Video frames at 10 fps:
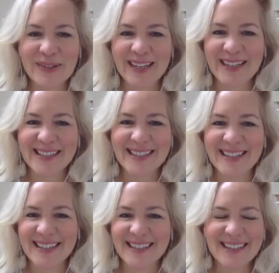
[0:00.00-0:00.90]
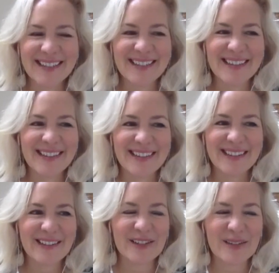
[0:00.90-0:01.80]
Like, is it
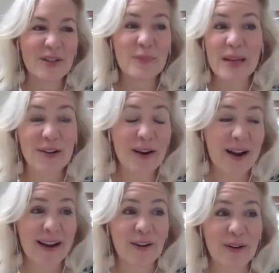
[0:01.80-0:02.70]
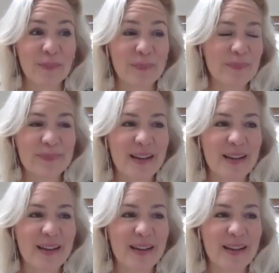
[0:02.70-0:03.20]
just could be your higher